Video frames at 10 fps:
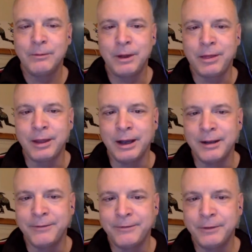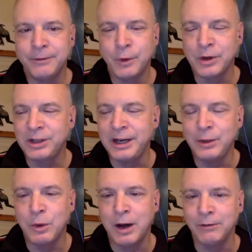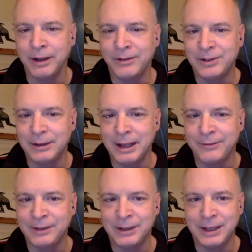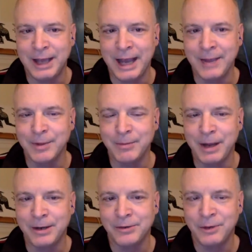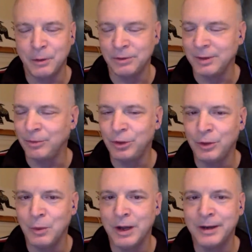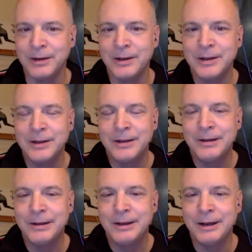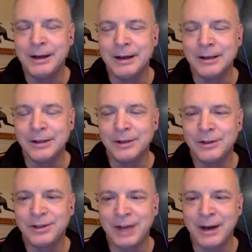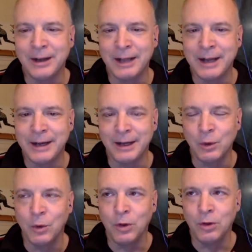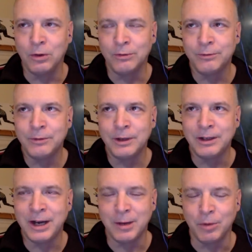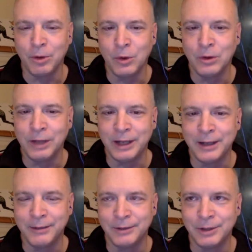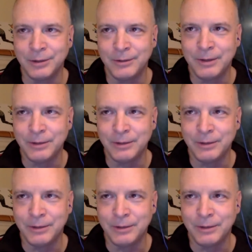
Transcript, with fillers: with uh, 14 12 left left in the game, and Bakersfield was up two to one, uh, Starrett let in a goal, a terrible goal. Like Absolute it, stinker.